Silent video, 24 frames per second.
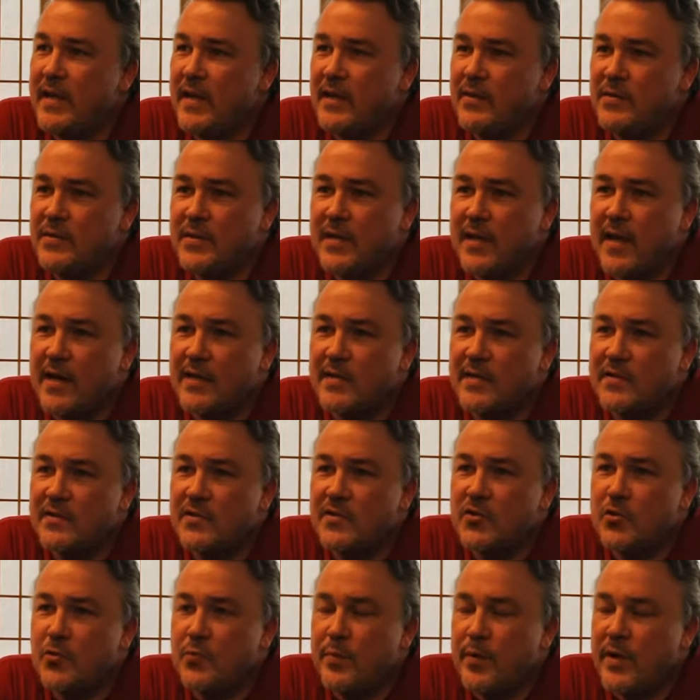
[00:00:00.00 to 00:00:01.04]
kid, it was lots of
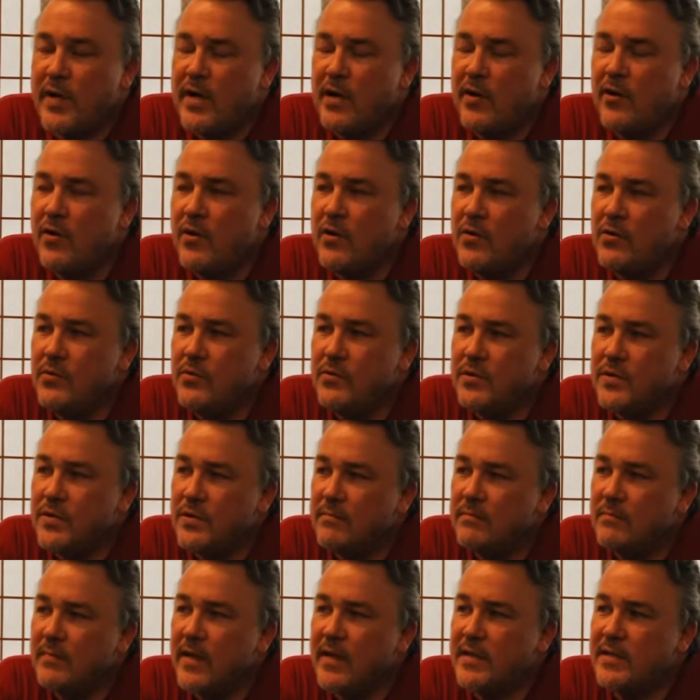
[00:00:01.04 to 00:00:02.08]
superheroes,
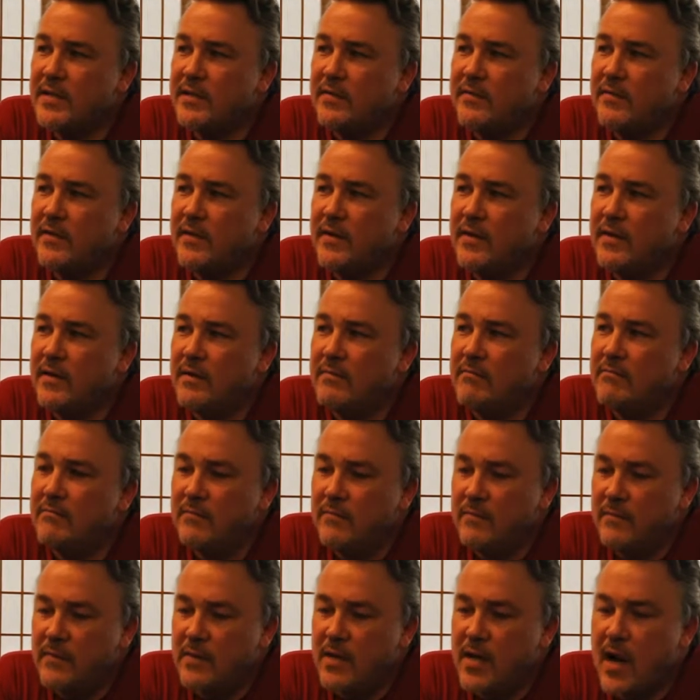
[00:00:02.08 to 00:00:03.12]
lots of
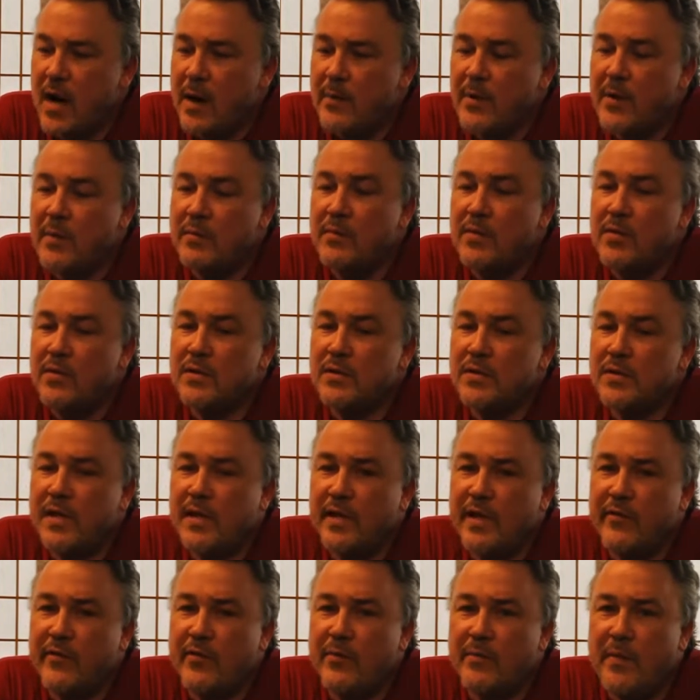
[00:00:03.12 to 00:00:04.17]
comic books. I
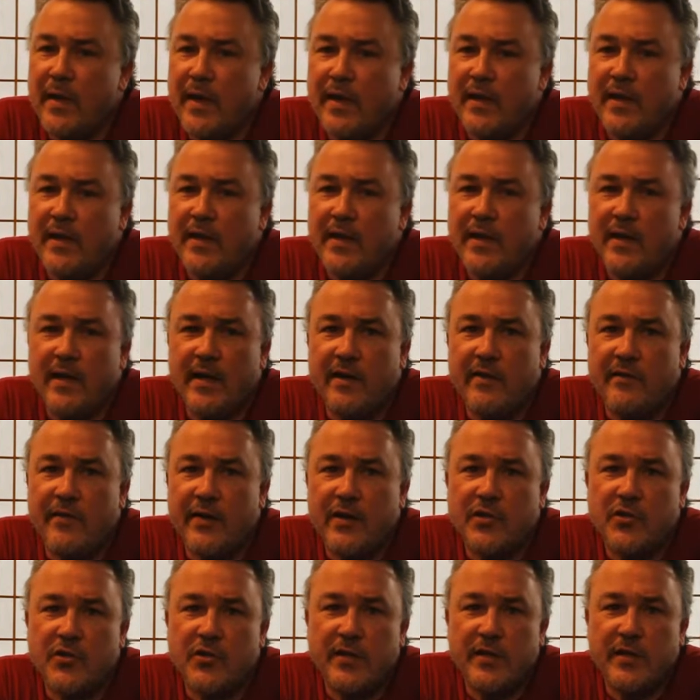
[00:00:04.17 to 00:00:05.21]
never made any kind of
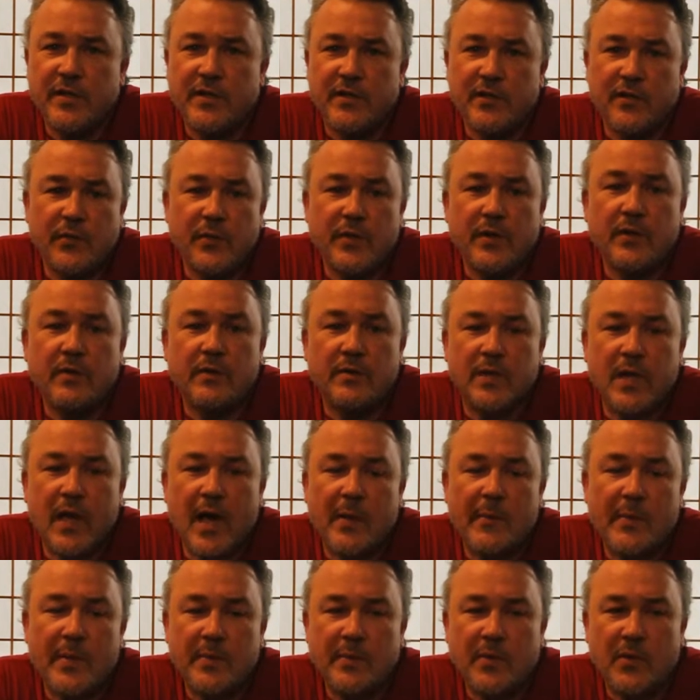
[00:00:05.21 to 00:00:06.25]
venture into the real
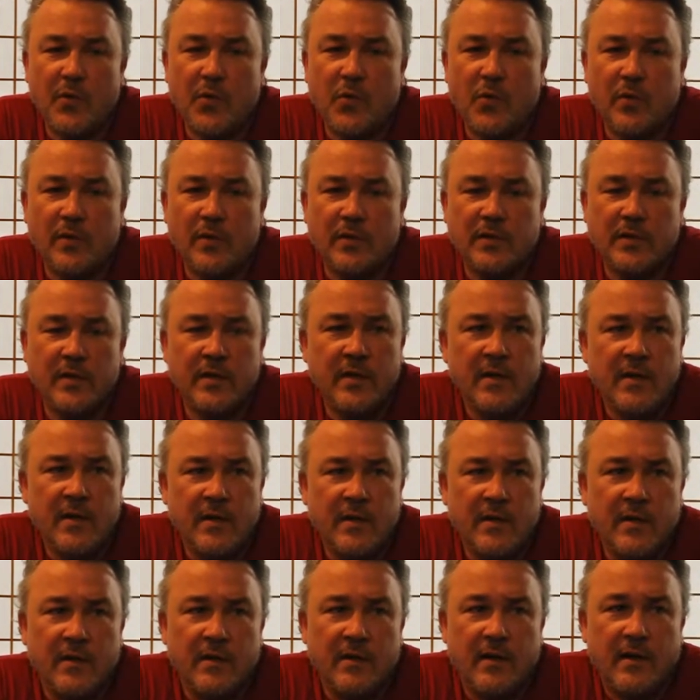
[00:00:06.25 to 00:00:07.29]
comic book world.
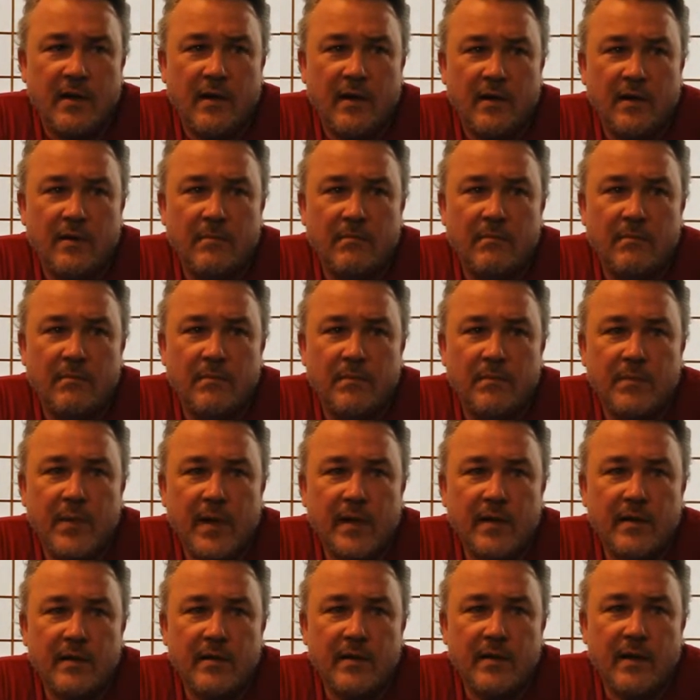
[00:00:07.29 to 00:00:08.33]

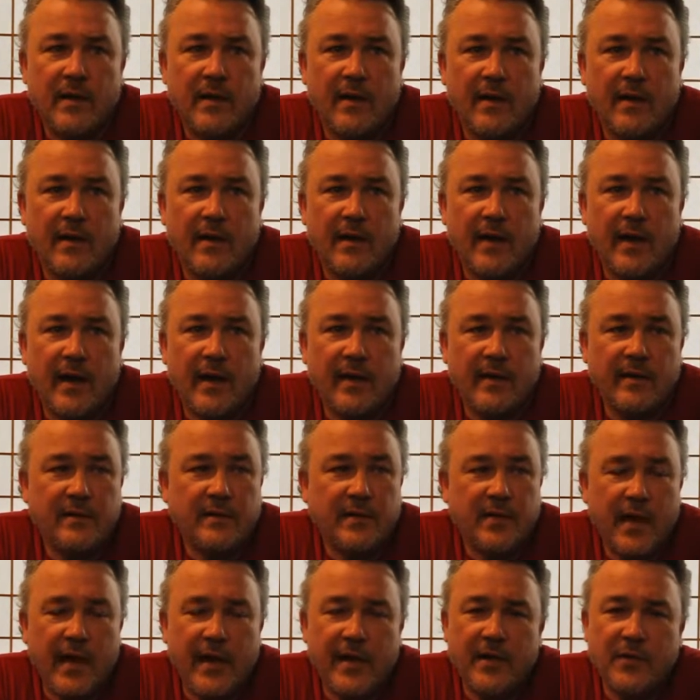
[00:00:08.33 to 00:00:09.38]
But
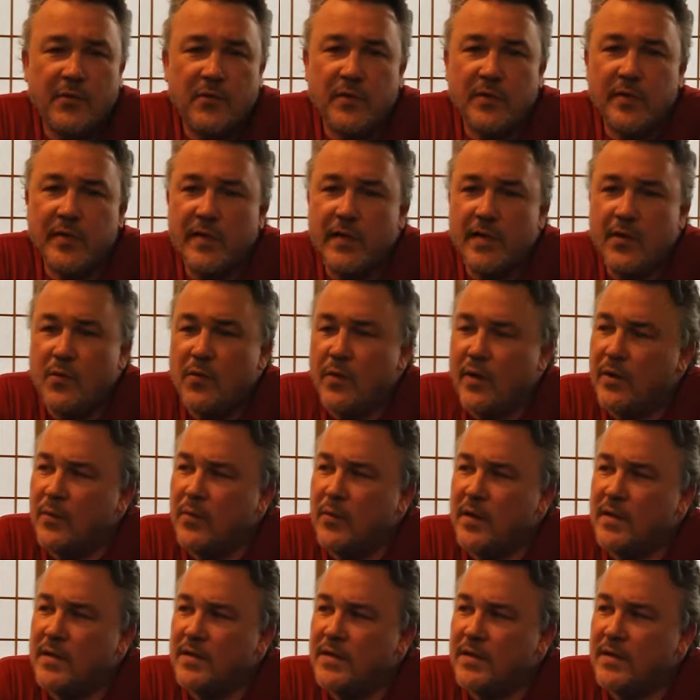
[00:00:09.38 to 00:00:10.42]
I don't really know what it
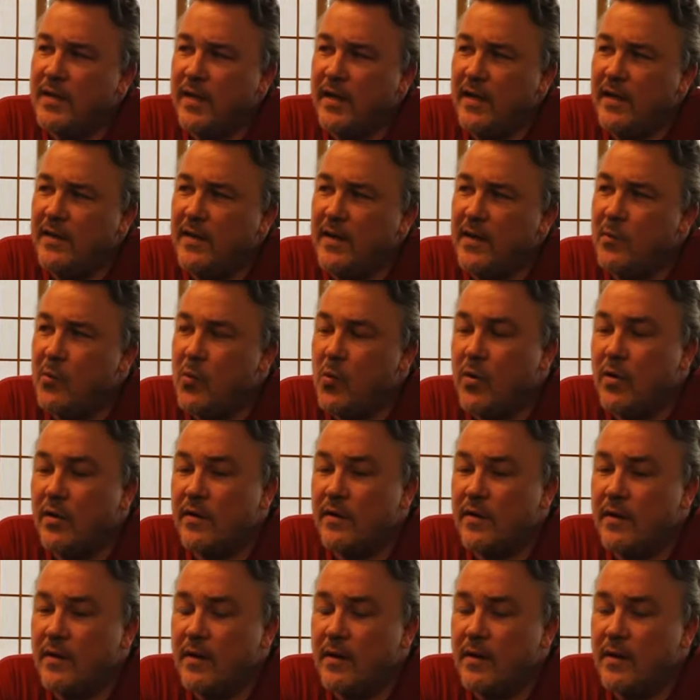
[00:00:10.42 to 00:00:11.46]
was. Anything more
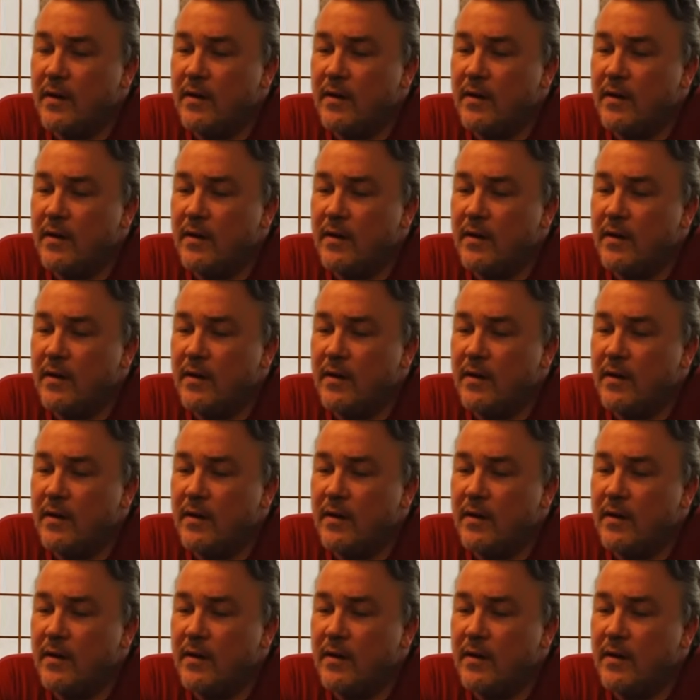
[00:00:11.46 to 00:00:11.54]
than